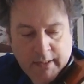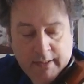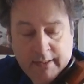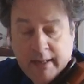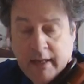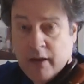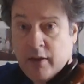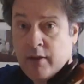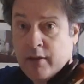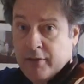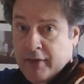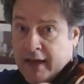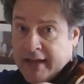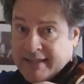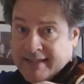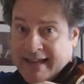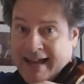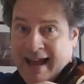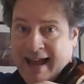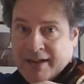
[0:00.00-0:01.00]
Now
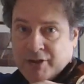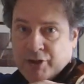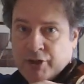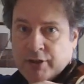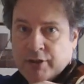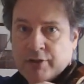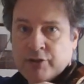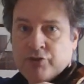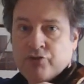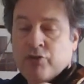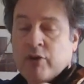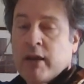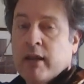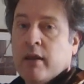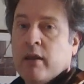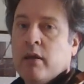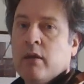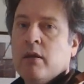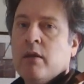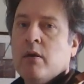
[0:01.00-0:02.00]
that's catching the string.